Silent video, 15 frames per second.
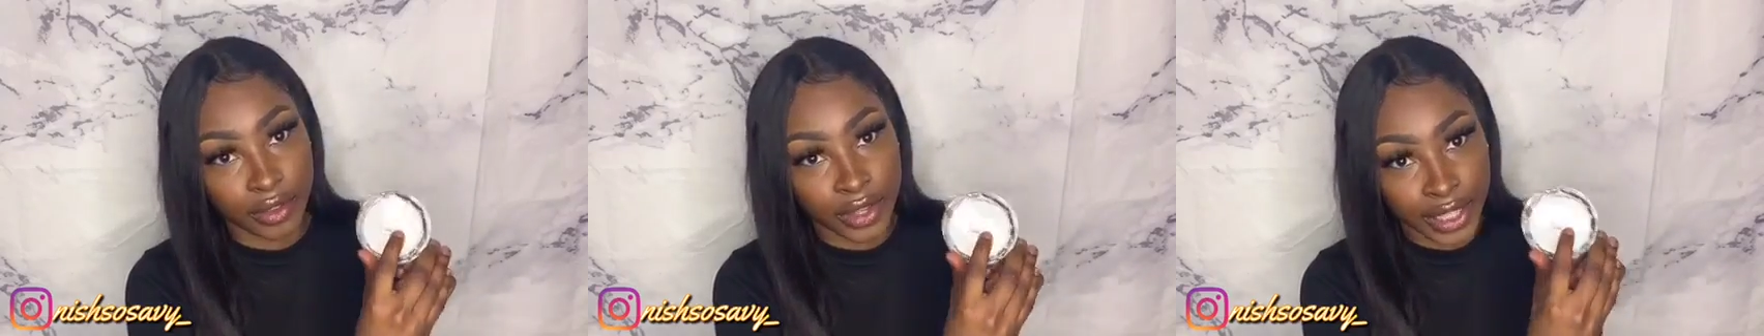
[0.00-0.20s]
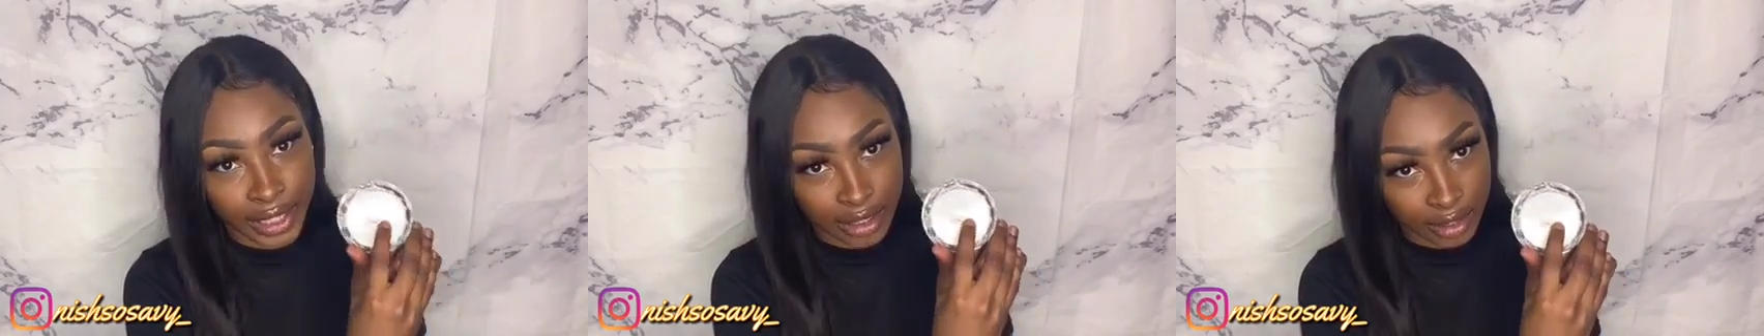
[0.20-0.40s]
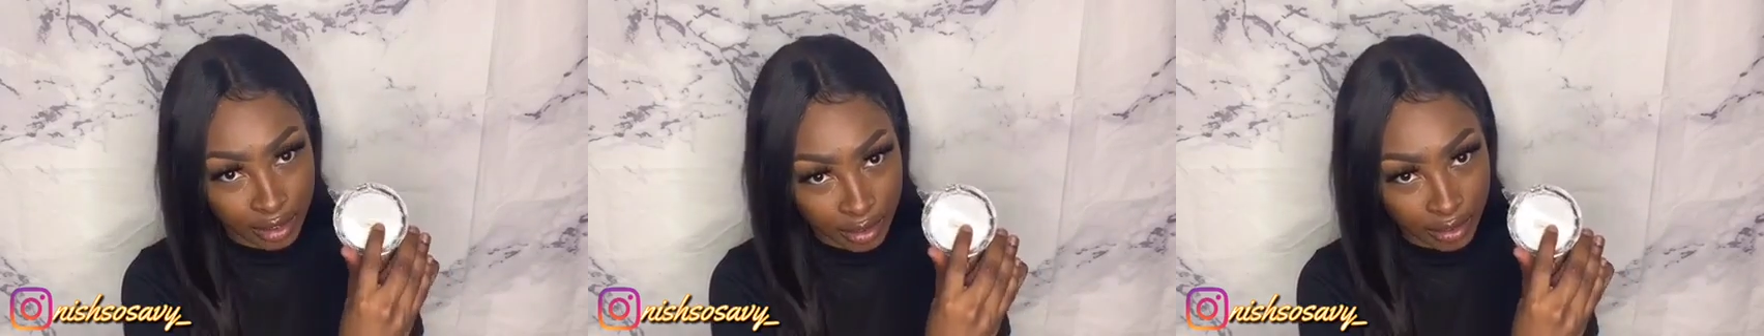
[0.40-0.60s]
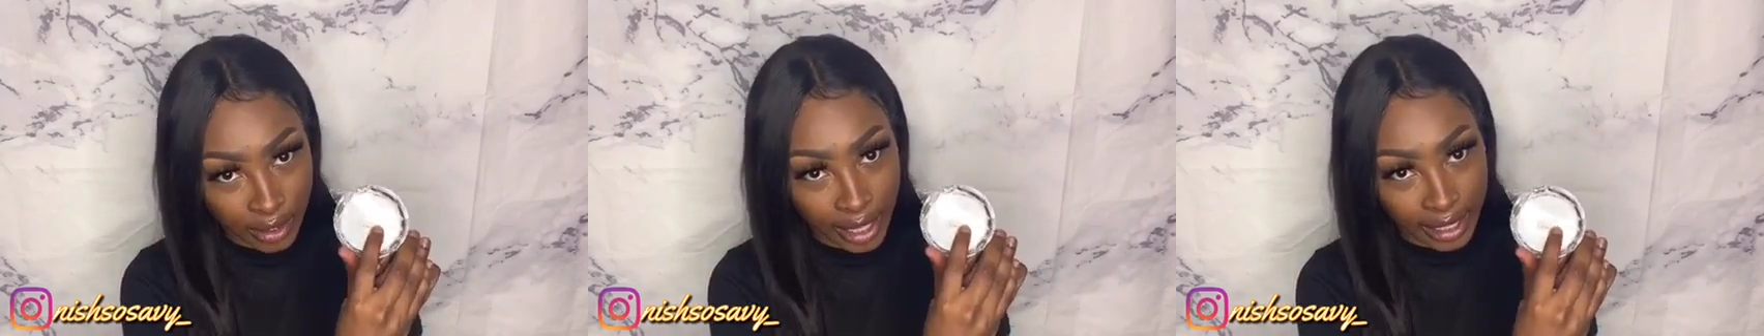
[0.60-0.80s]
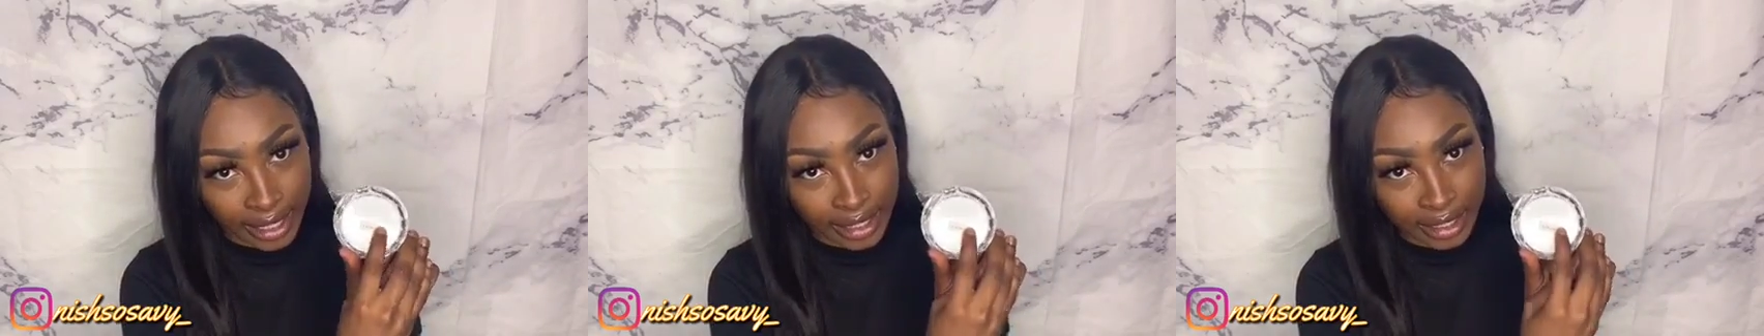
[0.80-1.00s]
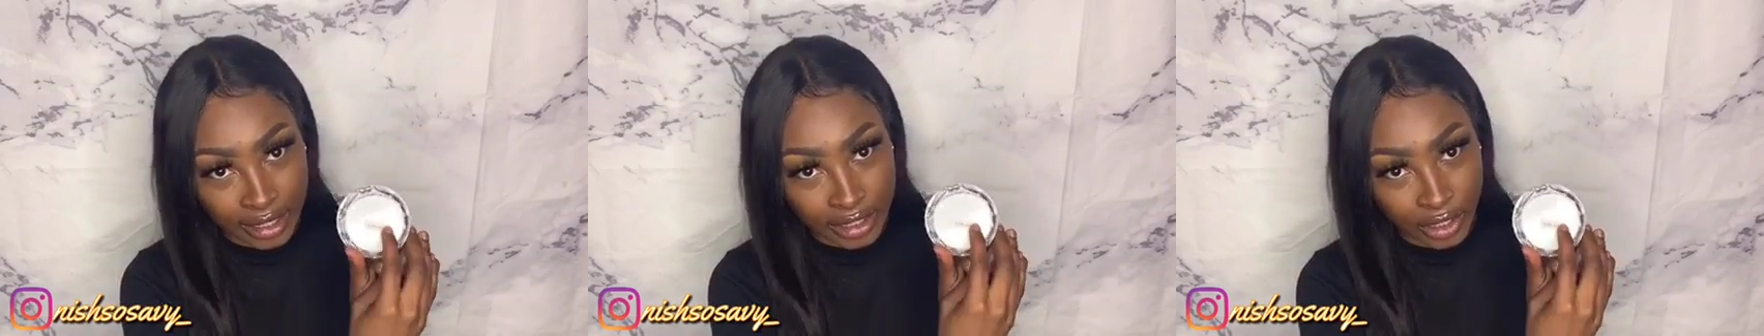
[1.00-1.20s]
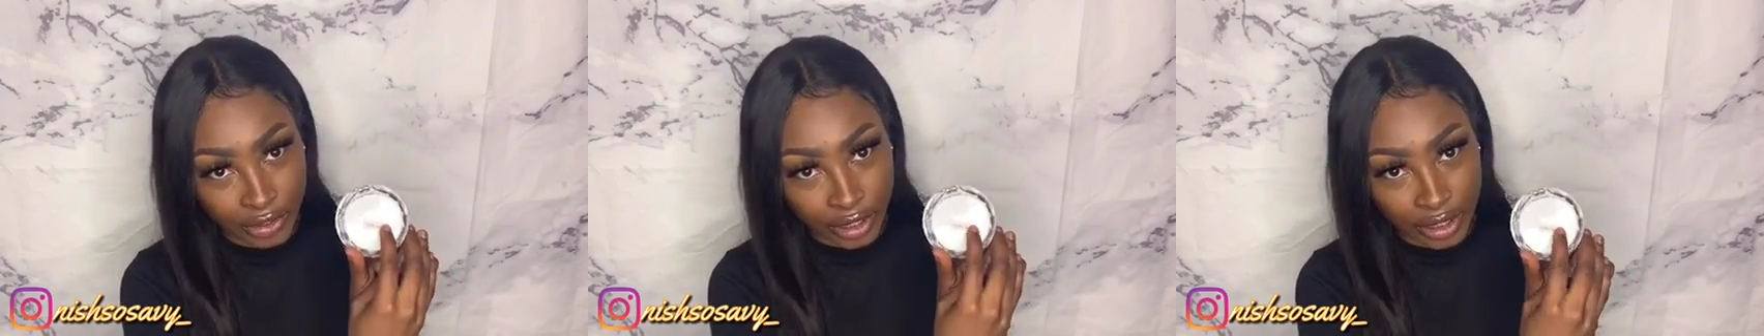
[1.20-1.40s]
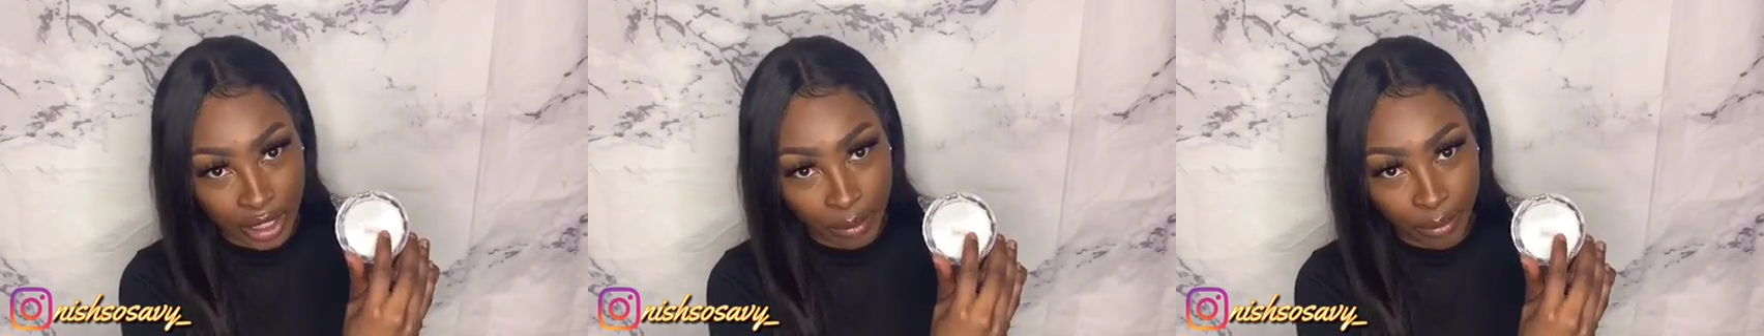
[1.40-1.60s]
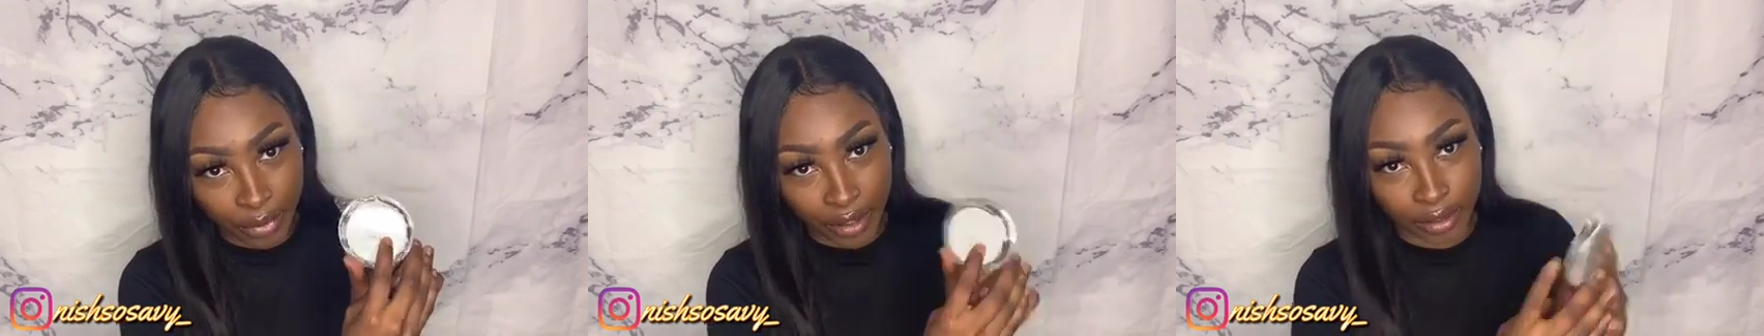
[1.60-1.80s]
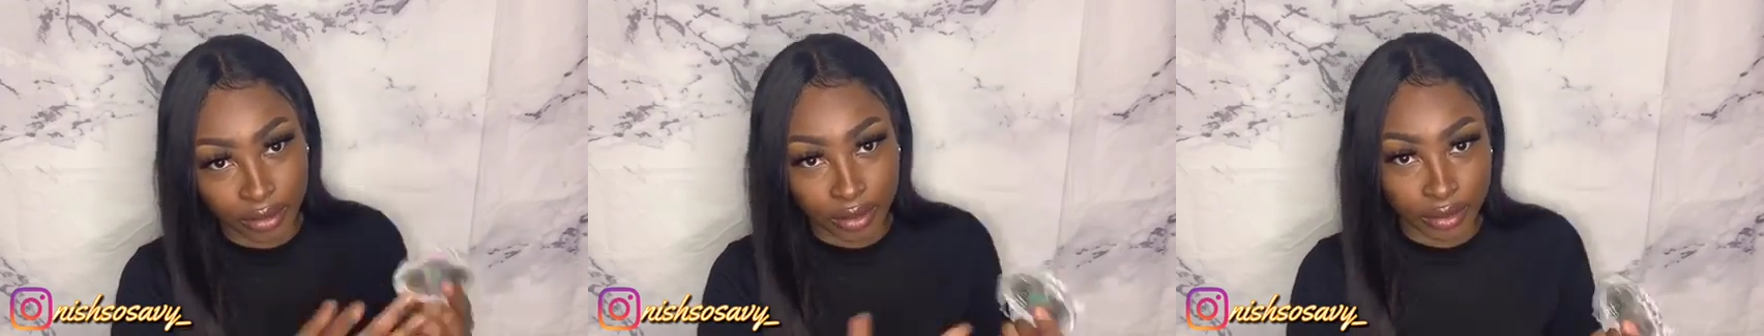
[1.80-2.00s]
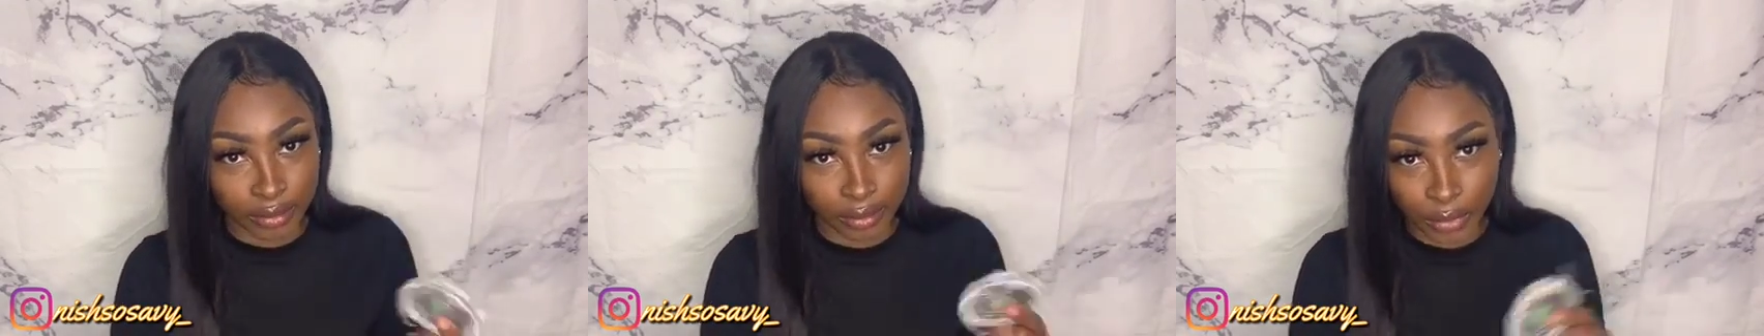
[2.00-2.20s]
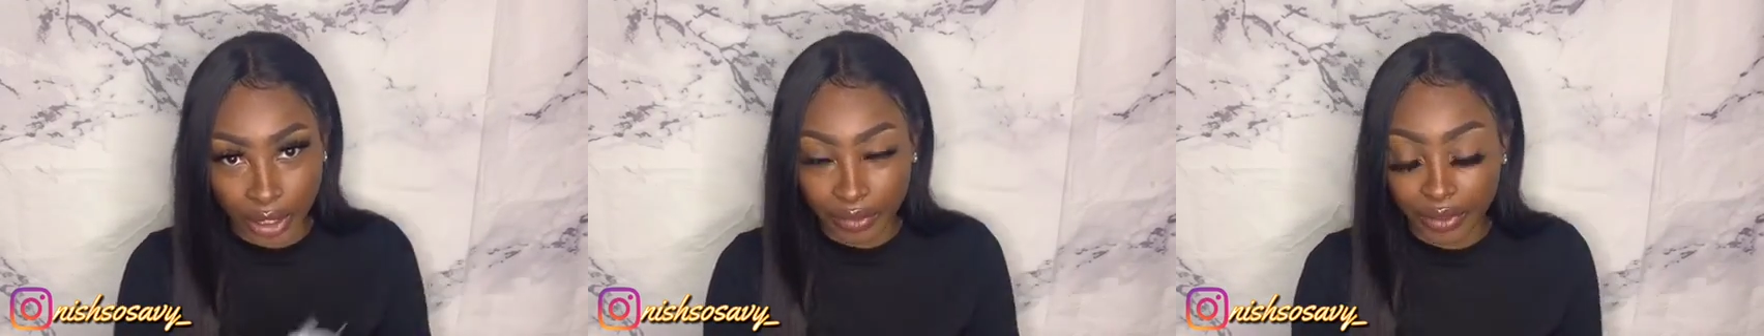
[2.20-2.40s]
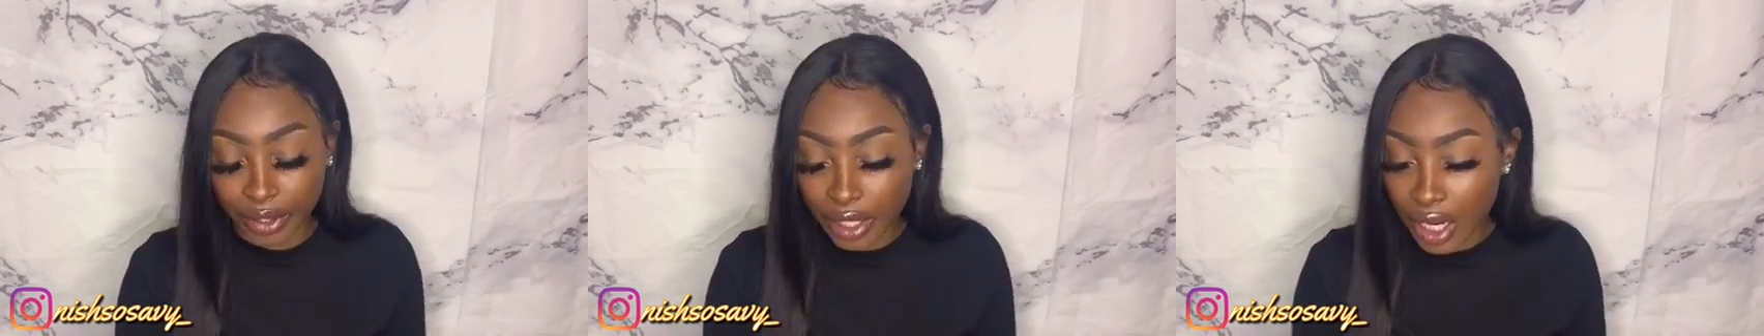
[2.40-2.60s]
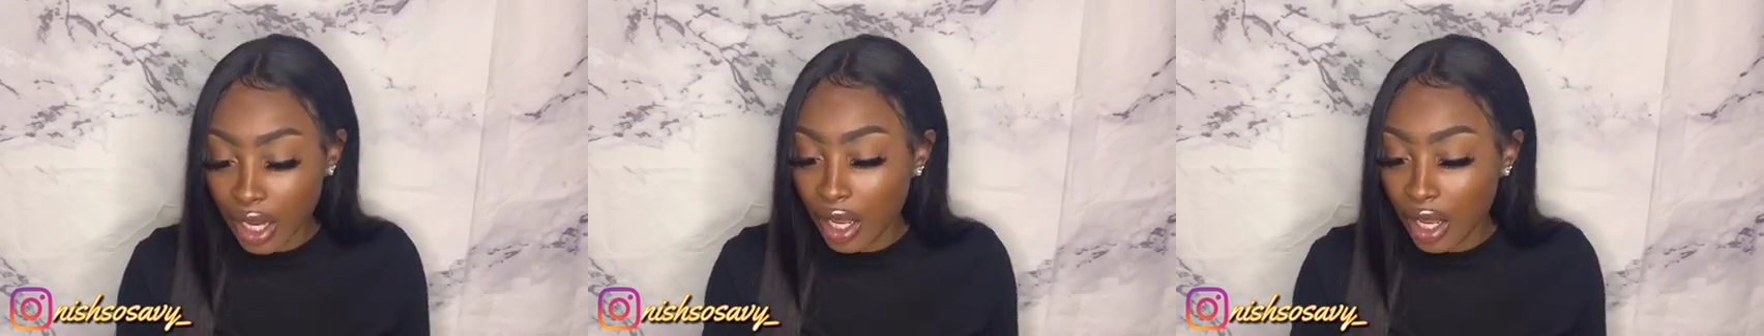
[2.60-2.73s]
this, like it, because there's a number, whatever.